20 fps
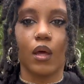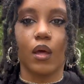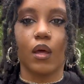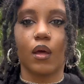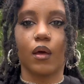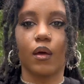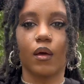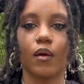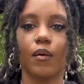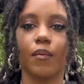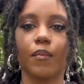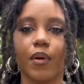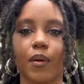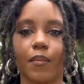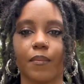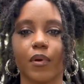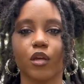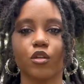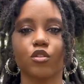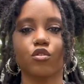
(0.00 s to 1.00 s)

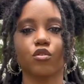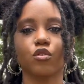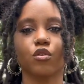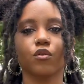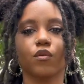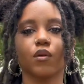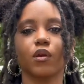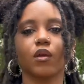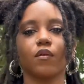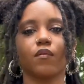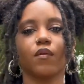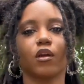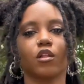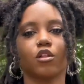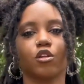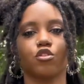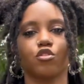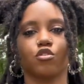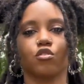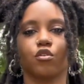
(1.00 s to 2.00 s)
My jewelry,
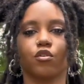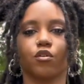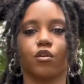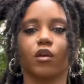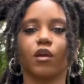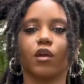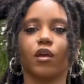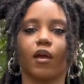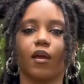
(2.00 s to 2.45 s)
regular jewelry,